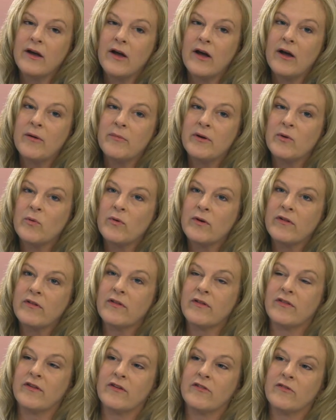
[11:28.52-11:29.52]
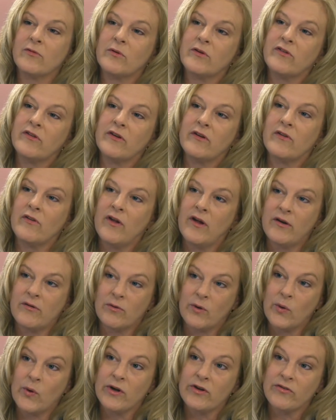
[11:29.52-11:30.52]
I mean, one of the things we're seeing a lot
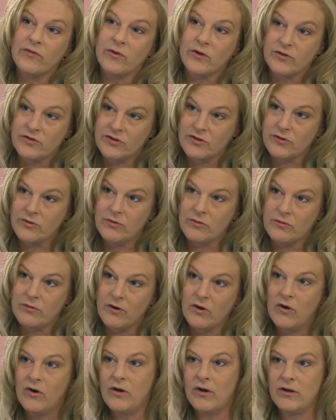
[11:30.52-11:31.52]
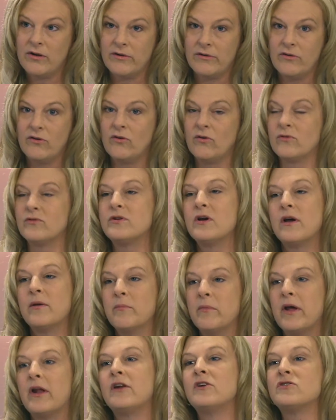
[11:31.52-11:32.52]
of requests for, too, on, you know,
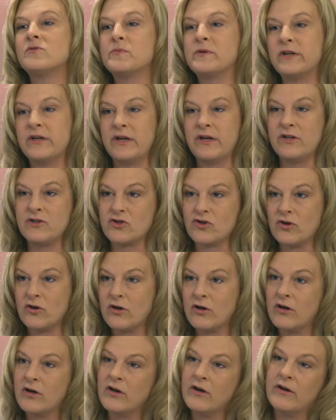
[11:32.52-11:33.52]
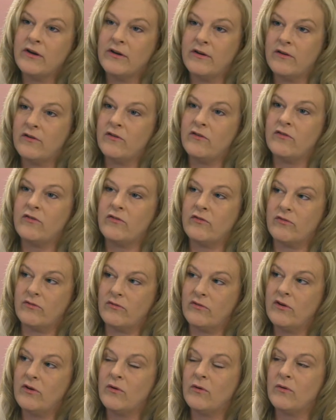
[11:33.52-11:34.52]
time management and HR is,
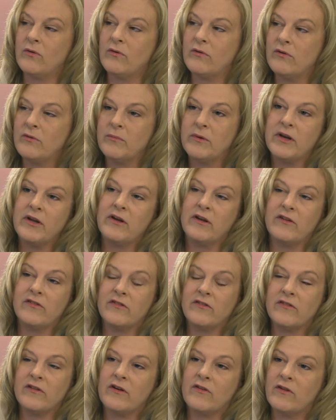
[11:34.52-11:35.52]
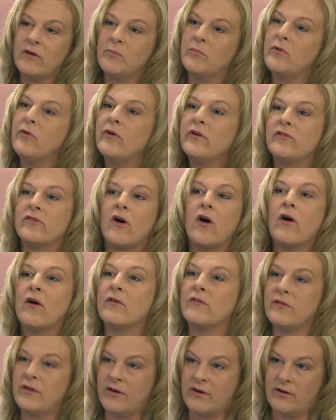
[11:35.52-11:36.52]
you know, in many cases now, the employees
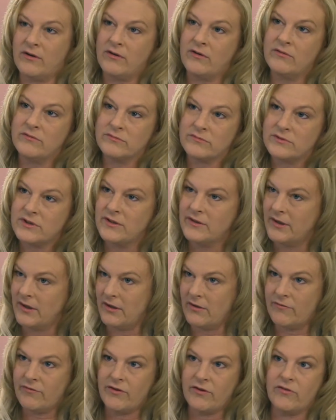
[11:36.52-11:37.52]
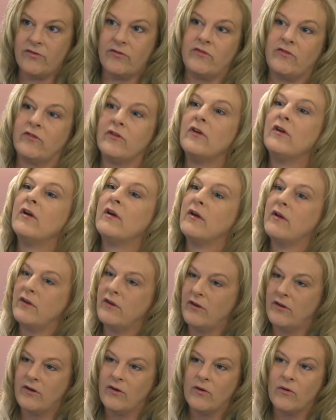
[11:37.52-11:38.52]
aren't there in the office,
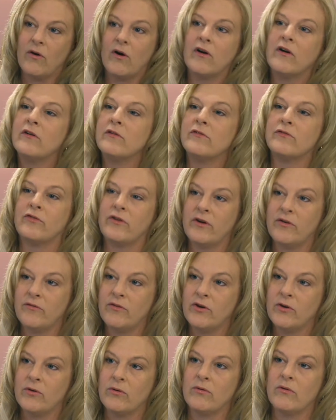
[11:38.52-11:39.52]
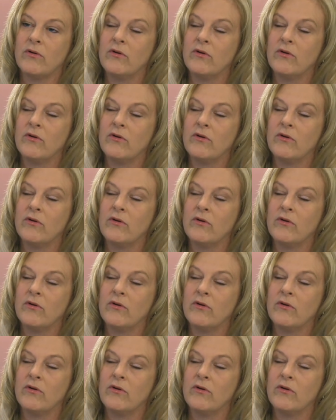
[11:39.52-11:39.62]
you know, aren't in front of you.